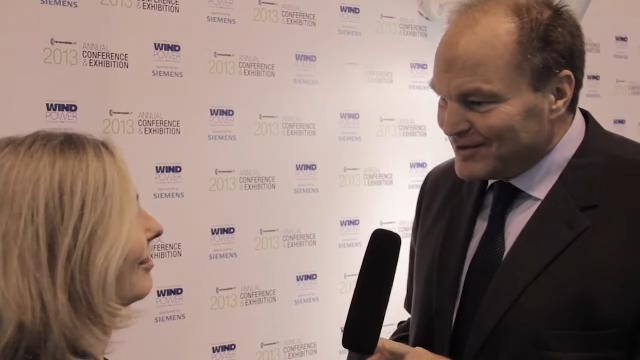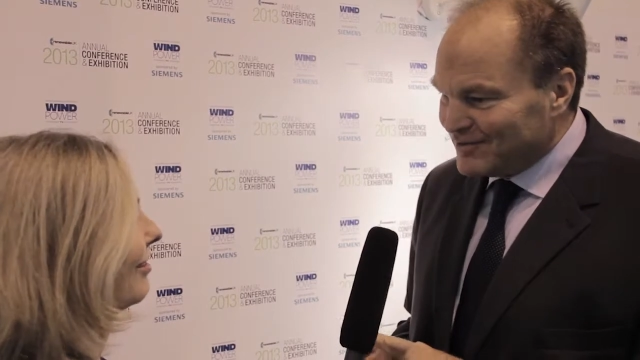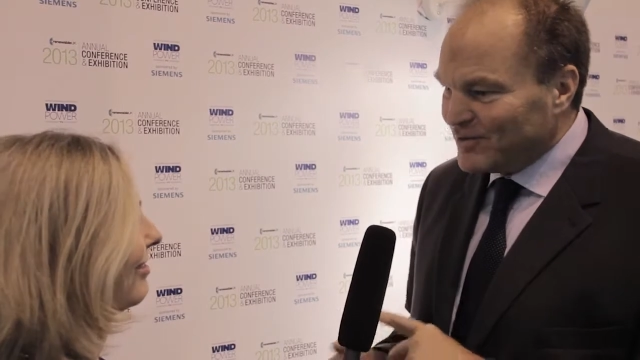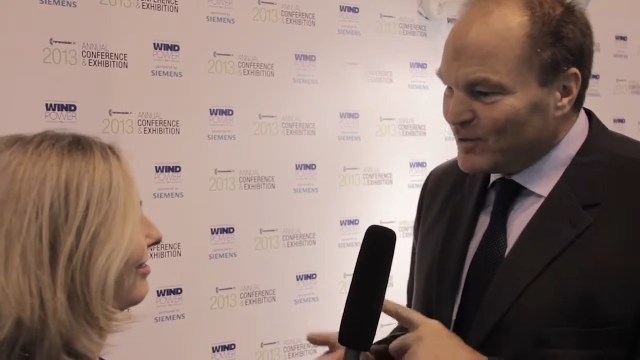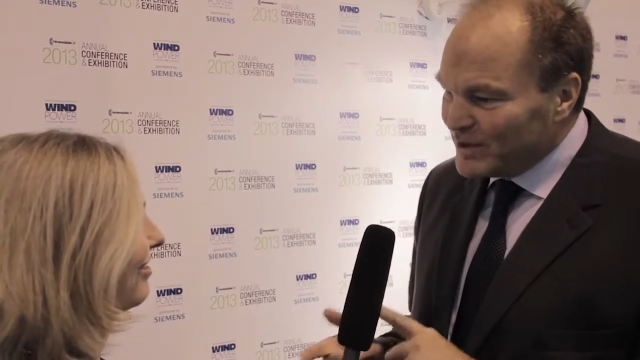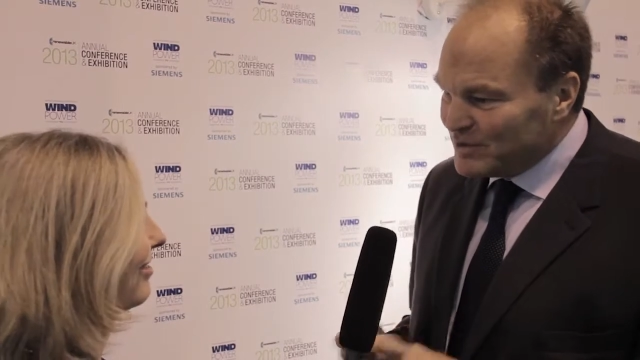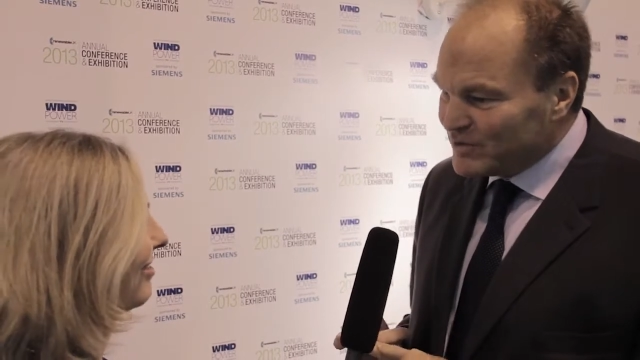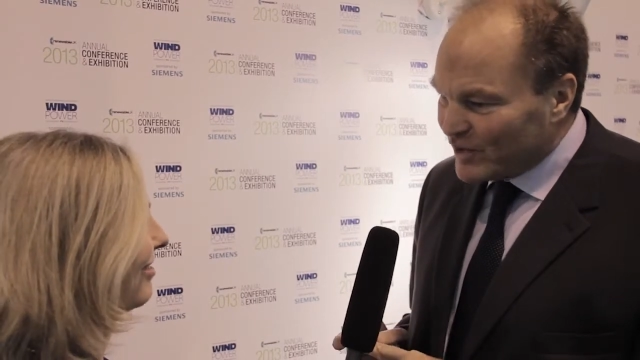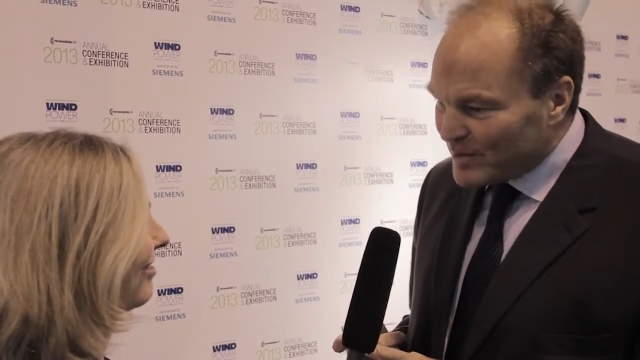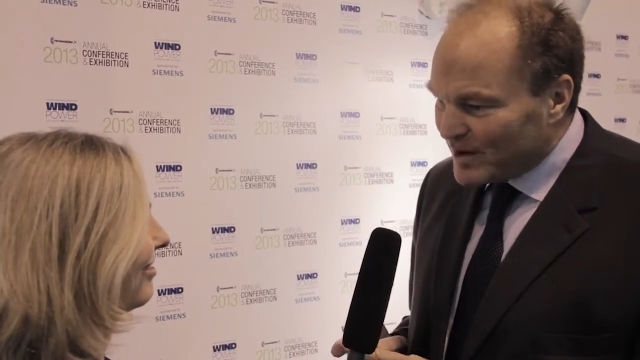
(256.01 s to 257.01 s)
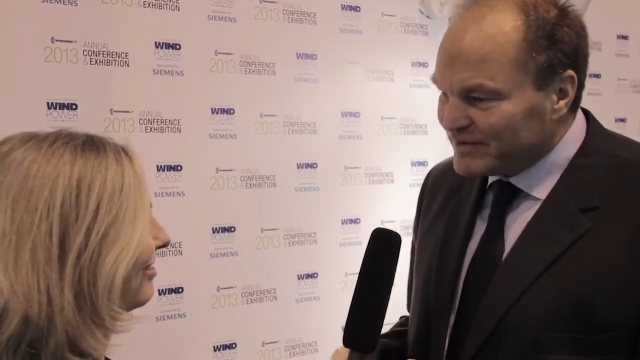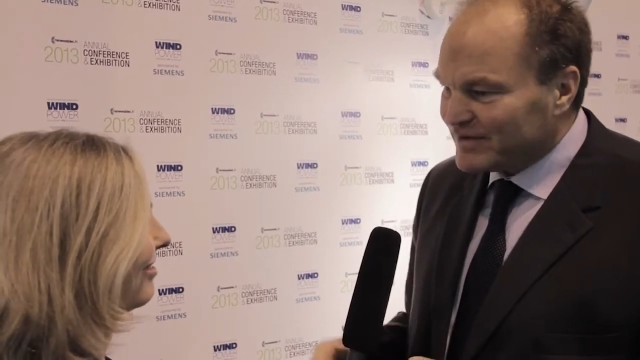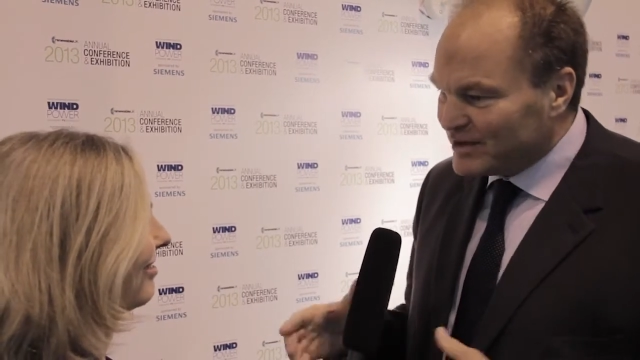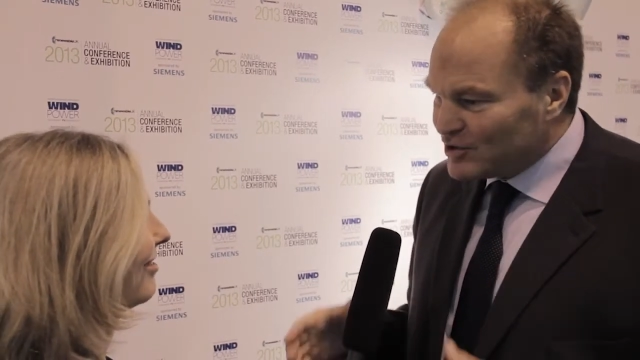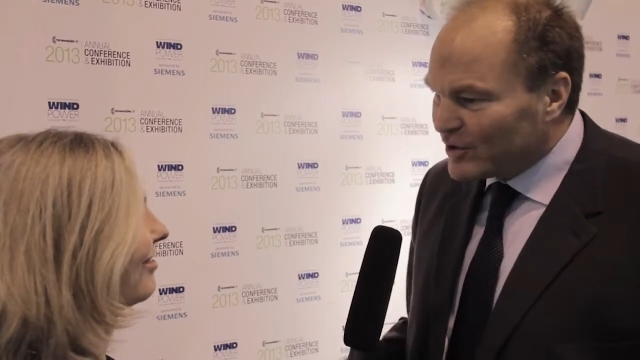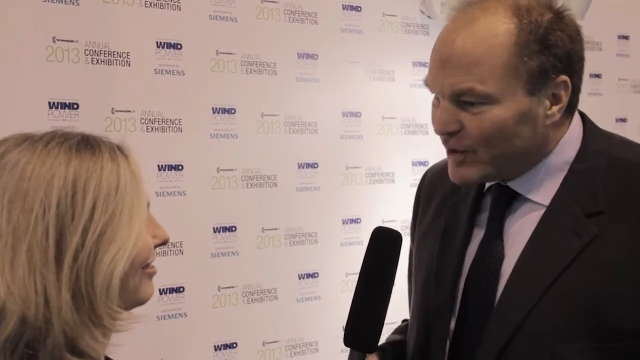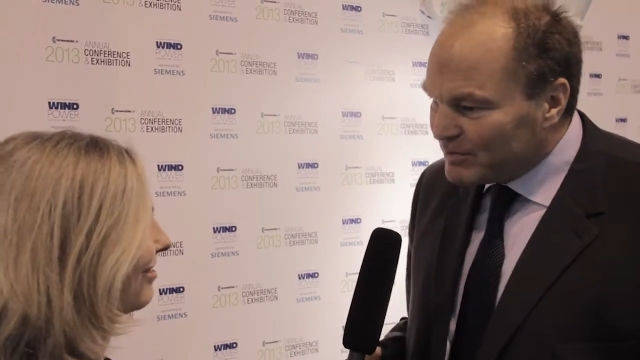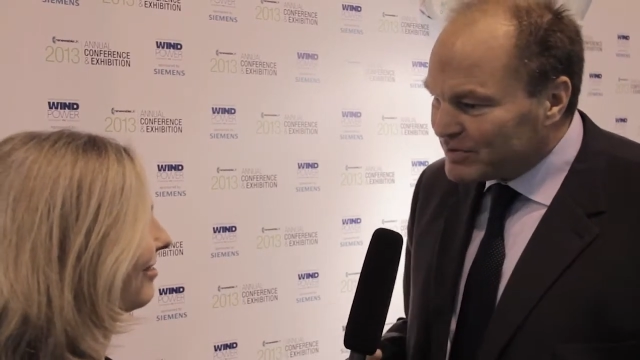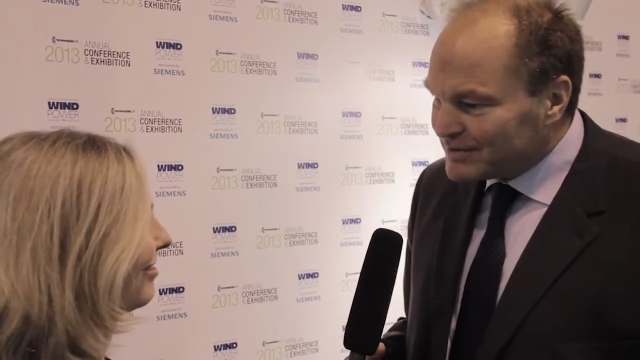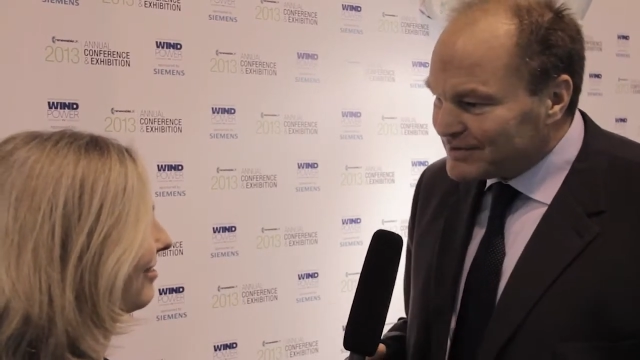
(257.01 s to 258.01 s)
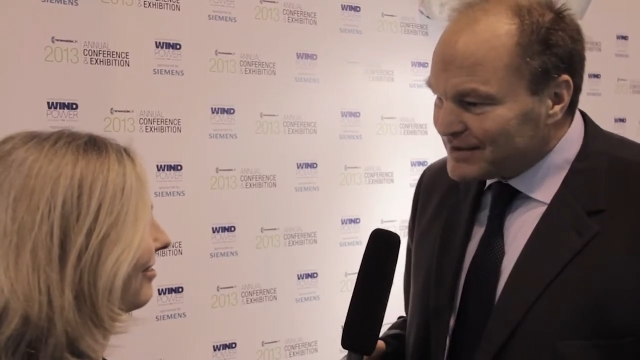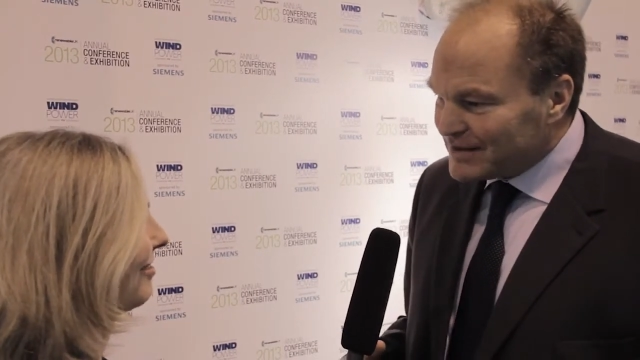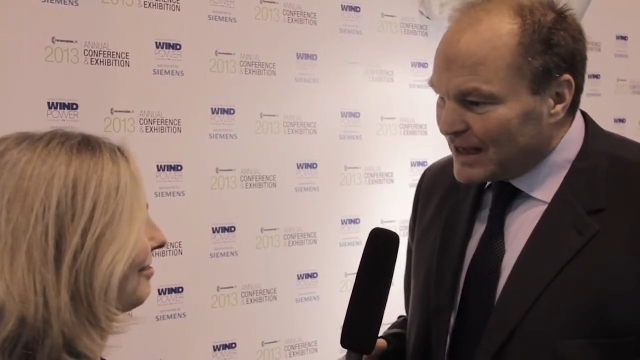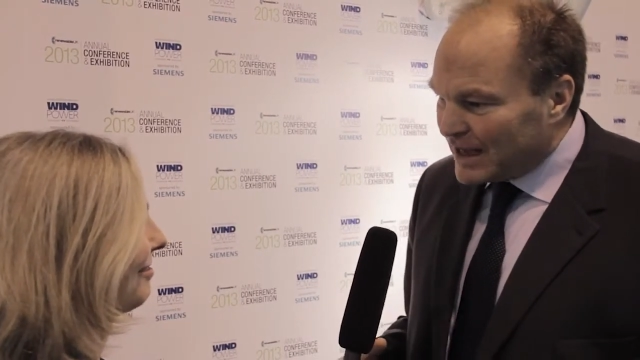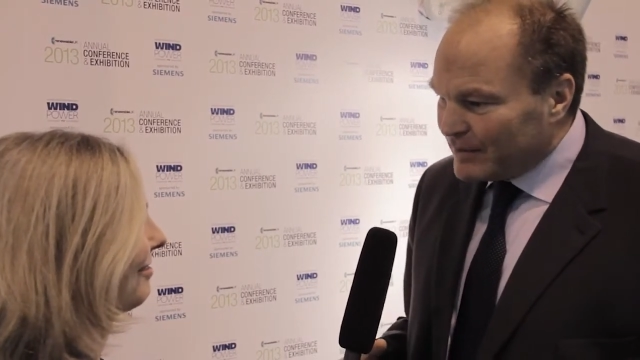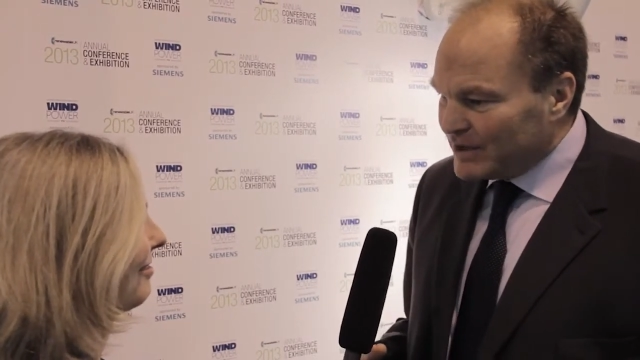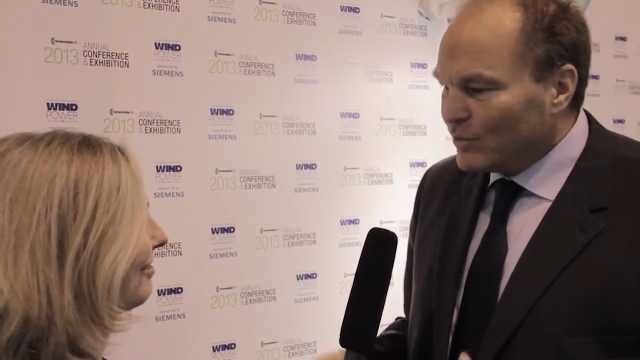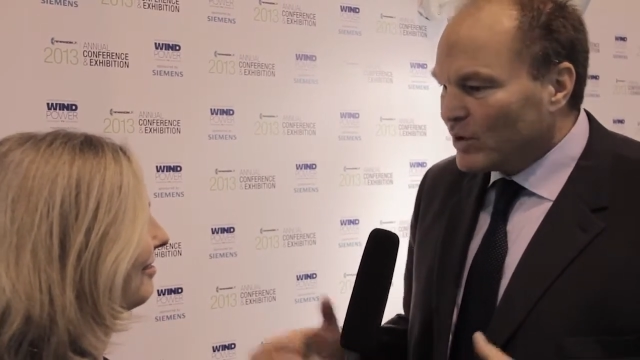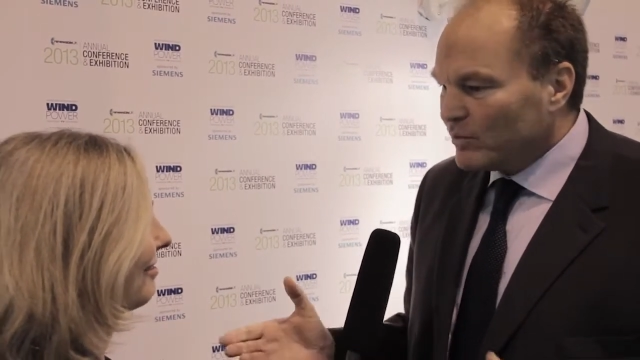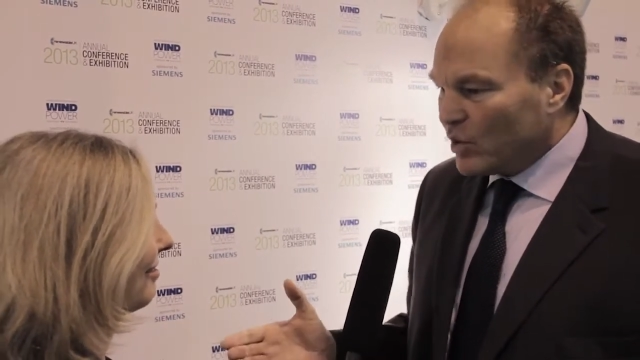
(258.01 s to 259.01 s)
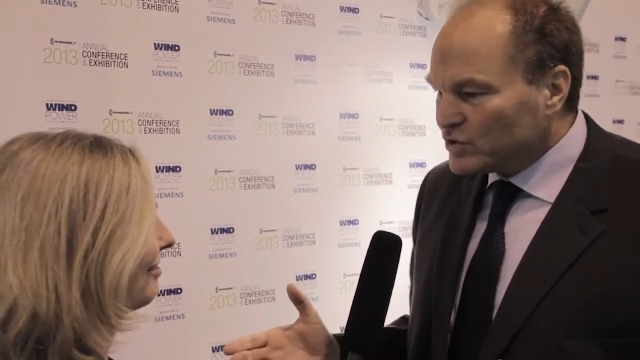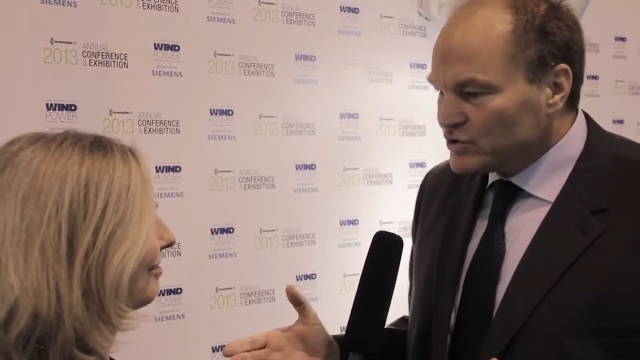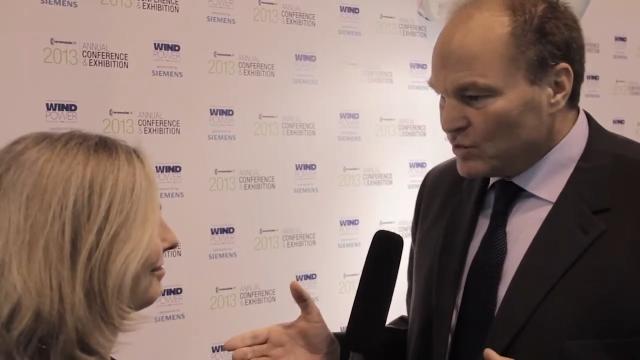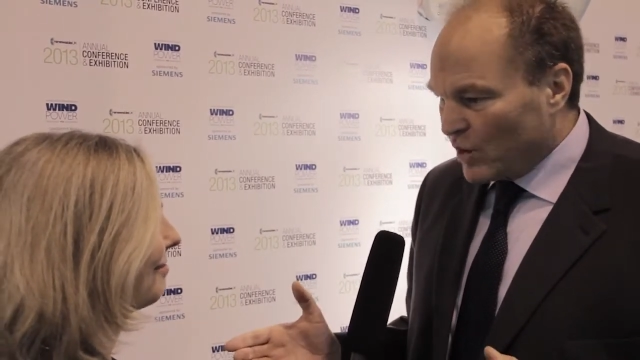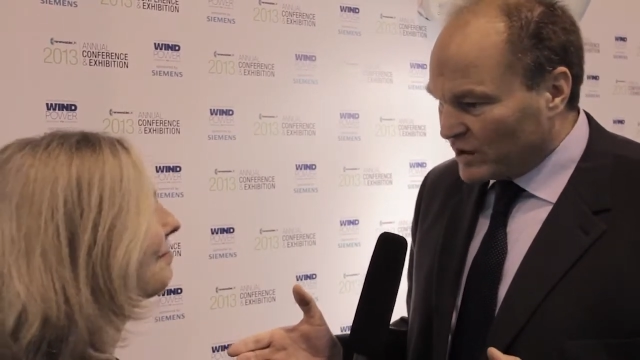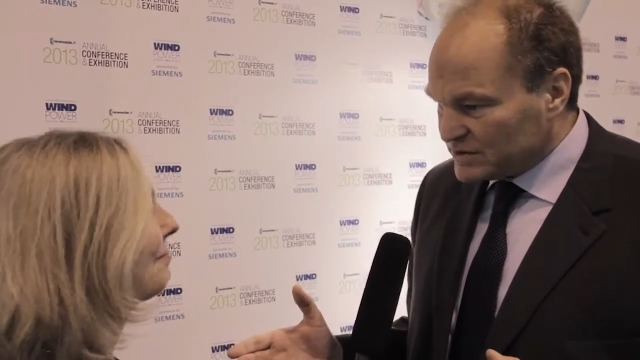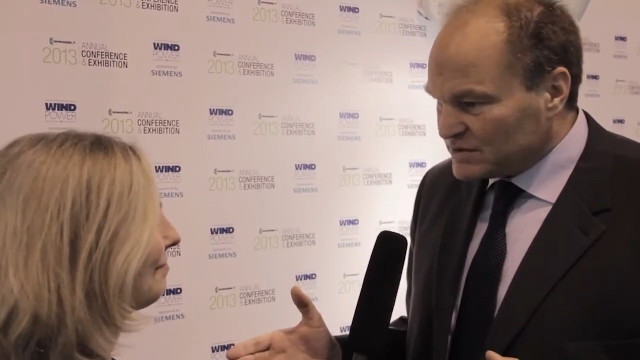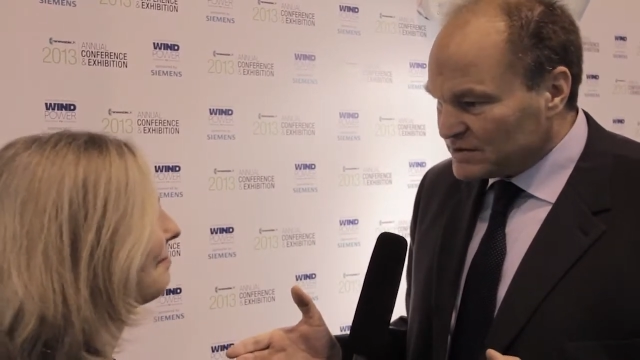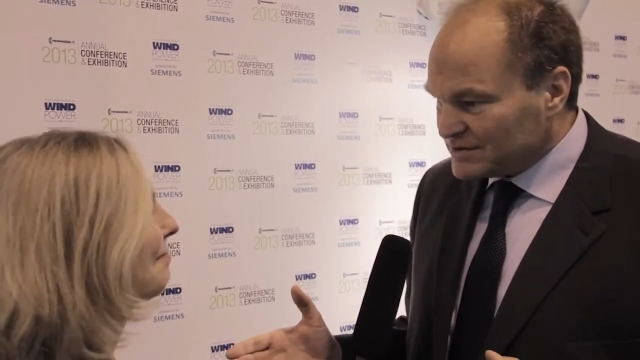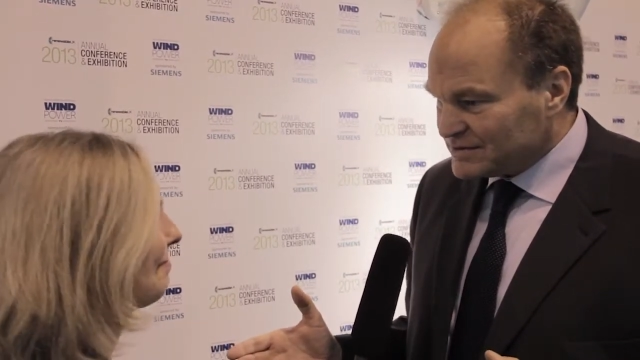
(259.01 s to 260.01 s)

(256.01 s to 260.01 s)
for wind turbines in Europe. I mean, what more do you want?